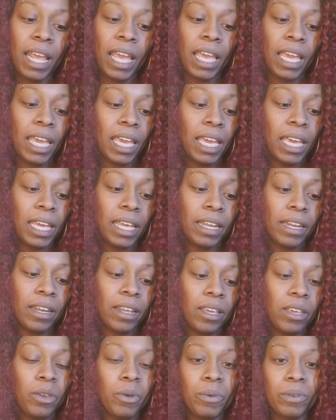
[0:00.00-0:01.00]

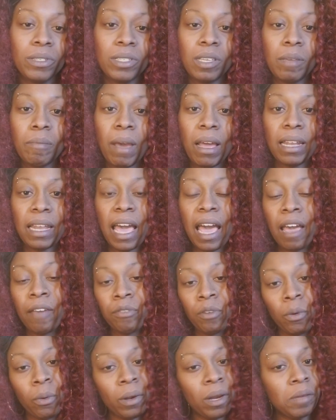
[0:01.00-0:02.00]
and you will see my
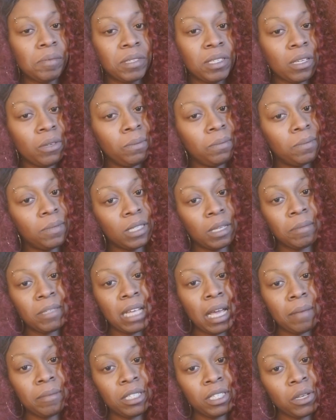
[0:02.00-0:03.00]
live going up
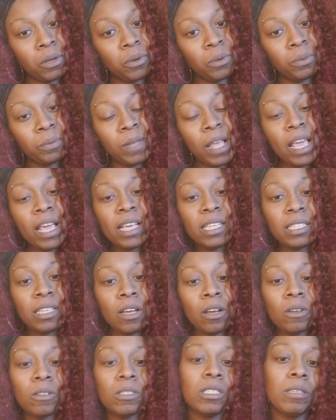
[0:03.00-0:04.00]
sometime soon.
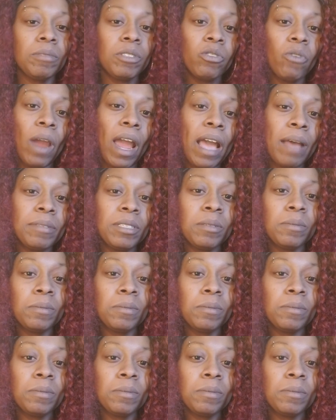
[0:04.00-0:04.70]
So subscribe.